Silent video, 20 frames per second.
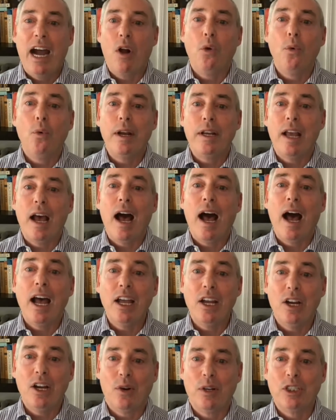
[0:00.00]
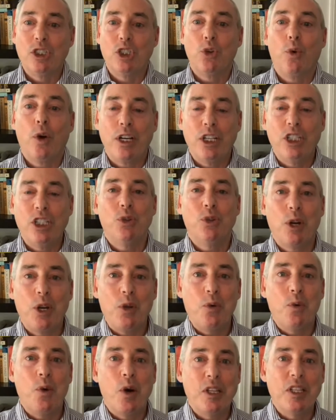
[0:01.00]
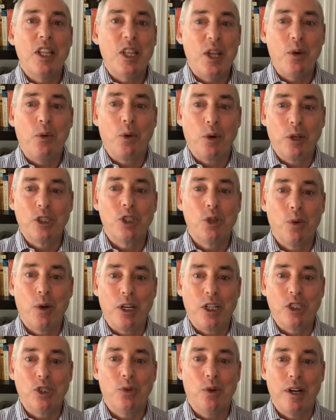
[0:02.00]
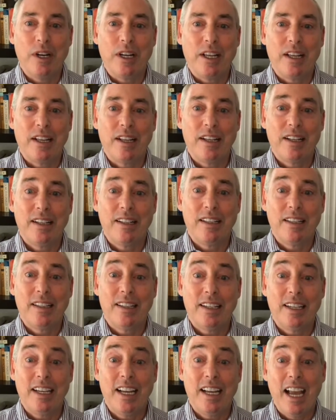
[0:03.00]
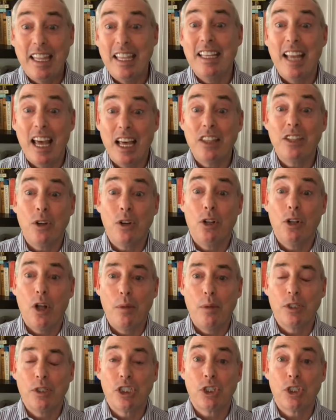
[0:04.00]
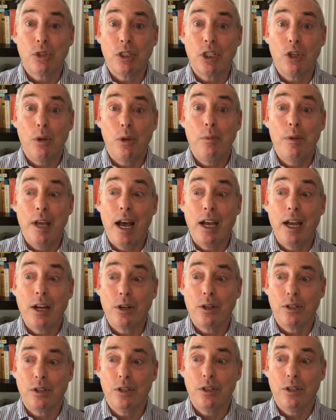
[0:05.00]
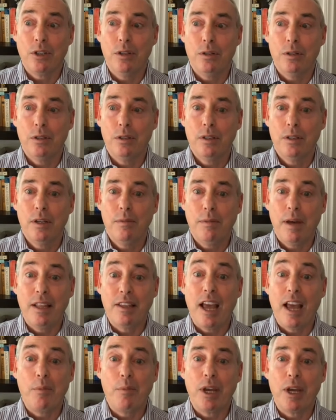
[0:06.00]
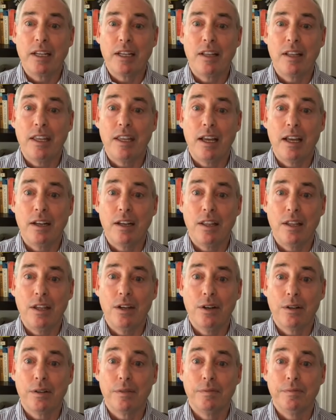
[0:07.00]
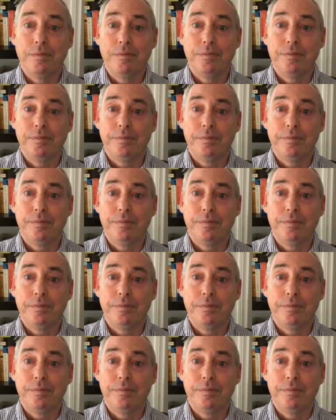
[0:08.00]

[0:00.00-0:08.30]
already higher in 2021 than they were in 2020. And the death toll almost certainly will be higher too by the time we get to the end of the year.